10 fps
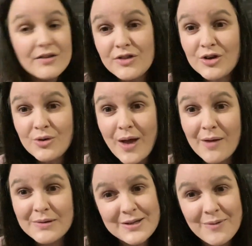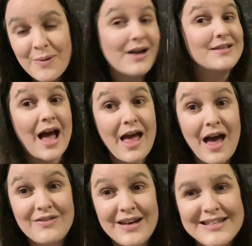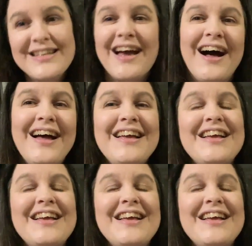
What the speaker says: new Amazon box. I have an idea.